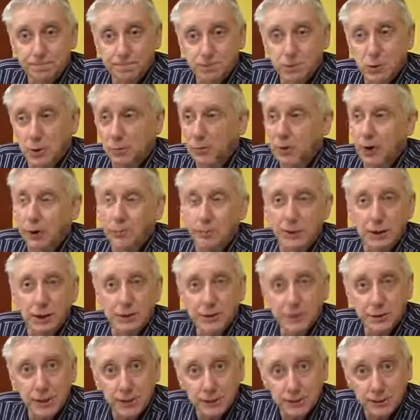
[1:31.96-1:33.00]
So it might be
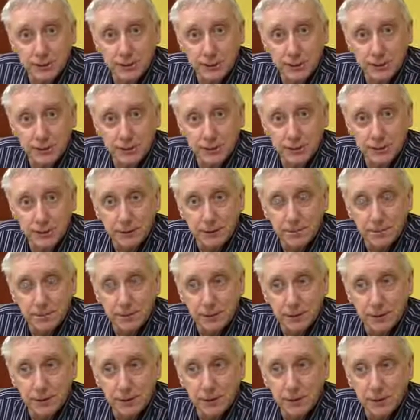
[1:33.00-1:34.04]
accessibility,
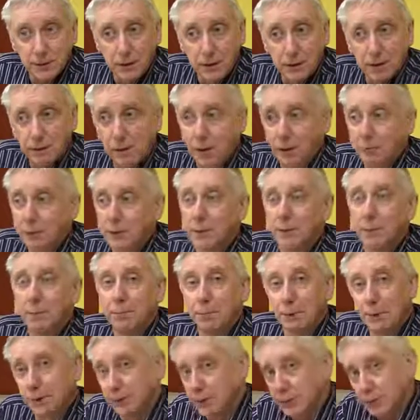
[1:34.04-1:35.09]
it might be
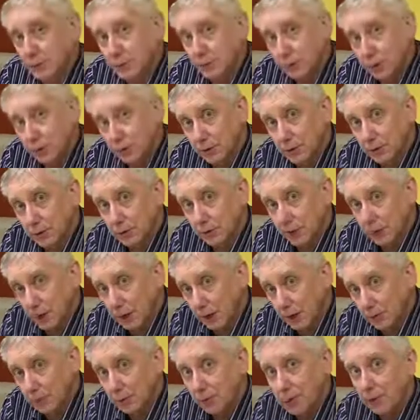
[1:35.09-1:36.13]
ability to
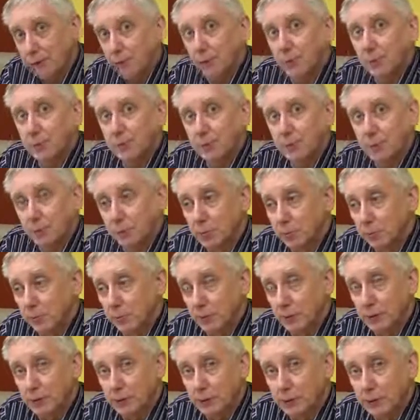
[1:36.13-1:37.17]
understand what's being
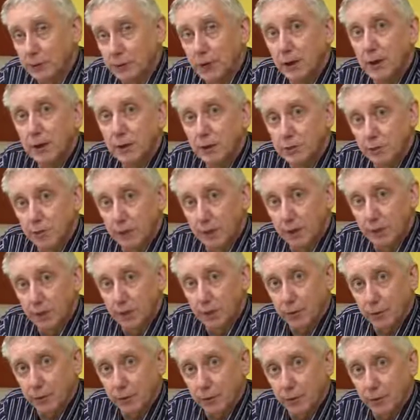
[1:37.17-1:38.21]
provided to that
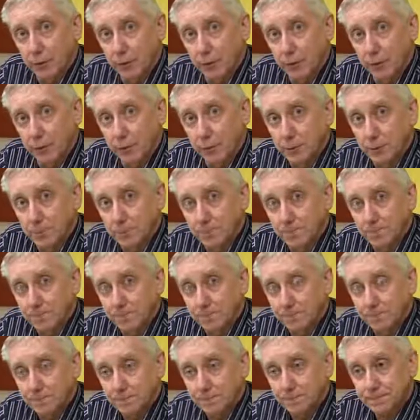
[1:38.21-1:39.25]
vulnerable group.
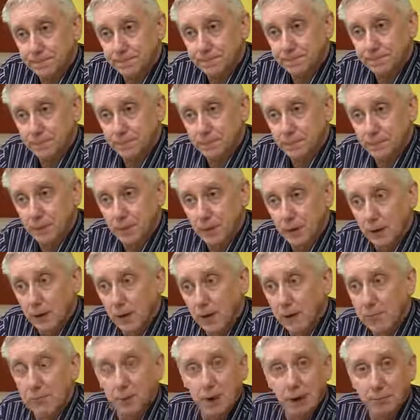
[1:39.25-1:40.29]

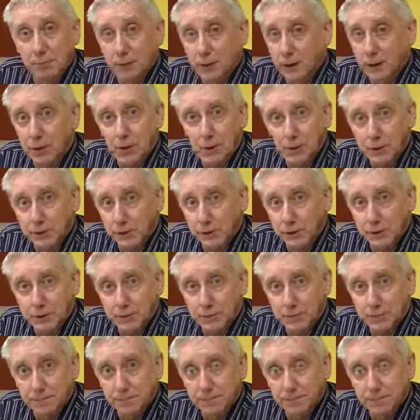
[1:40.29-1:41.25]
It might be cost.